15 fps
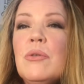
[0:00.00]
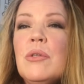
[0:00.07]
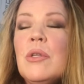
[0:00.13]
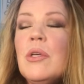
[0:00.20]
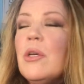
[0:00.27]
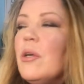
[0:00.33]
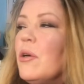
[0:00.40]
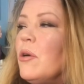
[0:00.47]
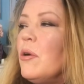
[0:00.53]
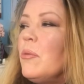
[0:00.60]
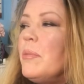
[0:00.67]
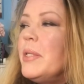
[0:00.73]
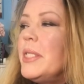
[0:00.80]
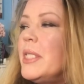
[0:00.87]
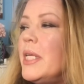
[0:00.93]
the
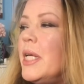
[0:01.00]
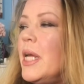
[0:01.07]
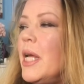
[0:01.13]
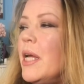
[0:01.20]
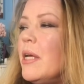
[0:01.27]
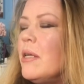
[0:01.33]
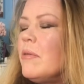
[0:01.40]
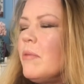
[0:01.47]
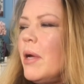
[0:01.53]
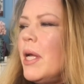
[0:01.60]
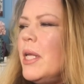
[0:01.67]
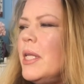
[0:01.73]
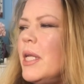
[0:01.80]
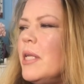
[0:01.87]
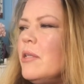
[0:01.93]
Urban Decay,
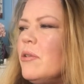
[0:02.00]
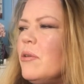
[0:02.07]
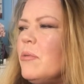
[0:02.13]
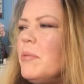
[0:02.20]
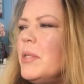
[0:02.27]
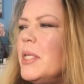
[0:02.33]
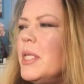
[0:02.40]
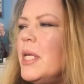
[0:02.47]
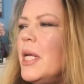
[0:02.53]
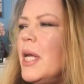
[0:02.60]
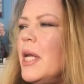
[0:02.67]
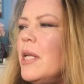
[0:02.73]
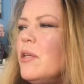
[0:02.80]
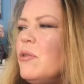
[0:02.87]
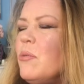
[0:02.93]
right? That's Urban
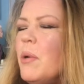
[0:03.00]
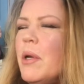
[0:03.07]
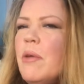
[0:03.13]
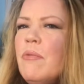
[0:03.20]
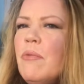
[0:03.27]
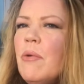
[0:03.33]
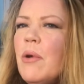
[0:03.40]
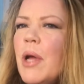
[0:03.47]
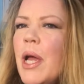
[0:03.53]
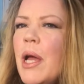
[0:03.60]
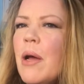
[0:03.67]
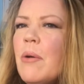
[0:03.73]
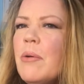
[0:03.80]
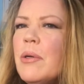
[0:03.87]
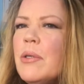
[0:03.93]
Decay 24
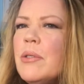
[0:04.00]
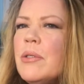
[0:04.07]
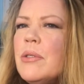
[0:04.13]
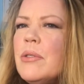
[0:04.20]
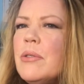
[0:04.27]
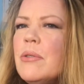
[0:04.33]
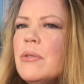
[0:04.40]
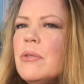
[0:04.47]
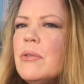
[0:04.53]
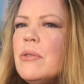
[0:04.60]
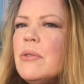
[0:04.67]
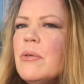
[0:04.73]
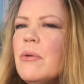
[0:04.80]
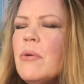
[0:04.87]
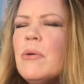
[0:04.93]
hours,
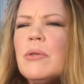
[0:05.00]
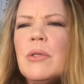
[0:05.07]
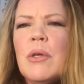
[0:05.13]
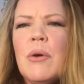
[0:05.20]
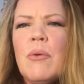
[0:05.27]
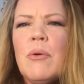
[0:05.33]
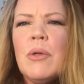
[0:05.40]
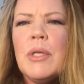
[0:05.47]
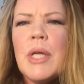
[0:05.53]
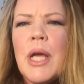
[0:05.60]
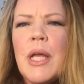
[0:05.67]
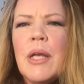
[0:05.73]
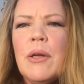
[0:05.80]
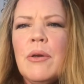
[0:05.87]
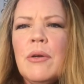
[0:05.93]
the
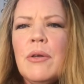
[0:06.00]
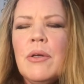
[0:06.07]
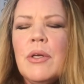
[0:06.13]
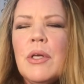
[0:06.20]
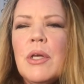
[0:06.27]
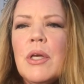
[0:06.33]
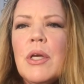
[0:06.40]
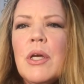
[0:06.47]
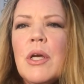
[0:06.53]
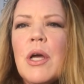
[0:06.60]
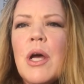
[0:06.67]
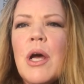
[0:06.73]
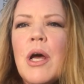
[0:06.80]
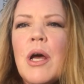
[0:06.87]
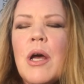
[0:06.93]
all-nighter.
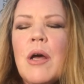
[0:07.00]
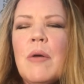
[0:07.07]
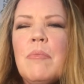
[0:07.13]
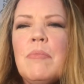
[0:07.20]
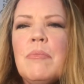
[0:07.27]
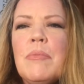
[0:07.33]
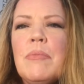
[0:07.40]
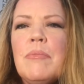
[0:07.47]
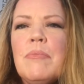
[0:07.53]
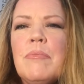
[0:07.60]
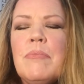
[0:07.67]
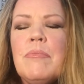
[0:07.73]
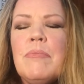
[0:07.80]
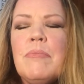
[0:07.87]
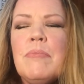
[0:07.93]
Um,
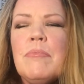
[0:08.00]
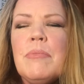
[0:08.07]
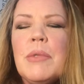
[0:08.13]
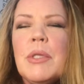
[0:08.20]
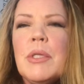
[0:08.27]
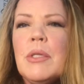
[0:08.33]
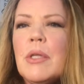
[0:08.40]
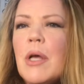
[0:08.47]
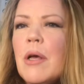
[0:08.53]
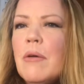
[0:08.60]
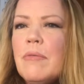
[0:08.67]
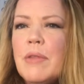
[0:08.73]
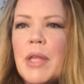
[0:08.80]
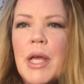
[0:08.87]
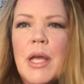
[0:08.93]

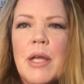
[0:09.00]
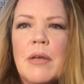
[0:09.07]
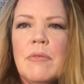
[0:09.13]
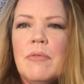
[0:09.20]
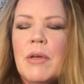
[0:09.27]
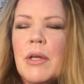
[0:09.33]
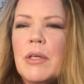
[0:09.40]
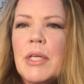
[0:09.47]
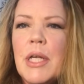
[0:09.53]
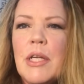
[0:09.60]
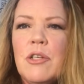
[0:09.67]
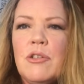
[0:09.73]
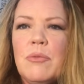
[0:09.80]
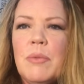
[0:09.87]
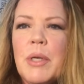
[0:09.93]
love that
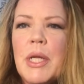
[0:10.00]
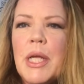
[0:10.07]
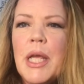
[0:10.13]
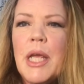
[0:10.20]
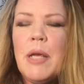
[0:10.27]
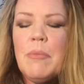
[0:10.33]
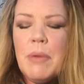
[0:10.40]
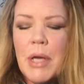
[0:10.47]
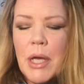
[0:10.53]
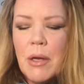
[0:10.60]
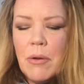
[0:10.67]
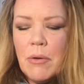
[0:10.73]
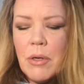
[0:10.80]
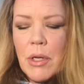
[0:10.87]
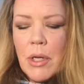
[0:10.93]
foundation when it came out,